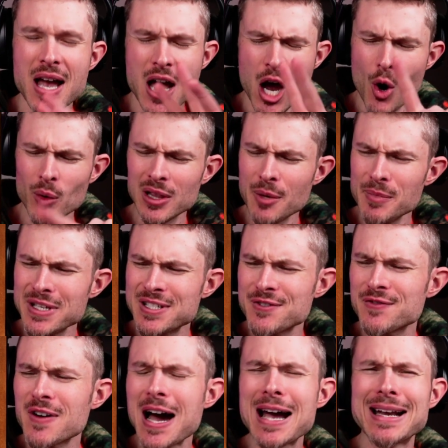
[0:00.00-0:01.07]
Oh, and let me
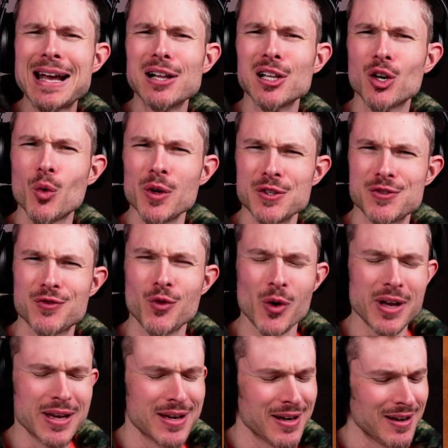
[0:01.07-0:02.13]
define eloquence for
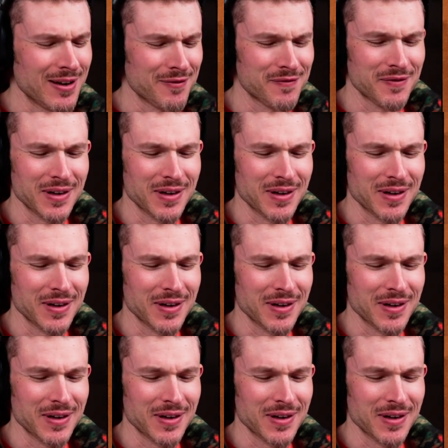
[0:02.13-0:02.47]
you here,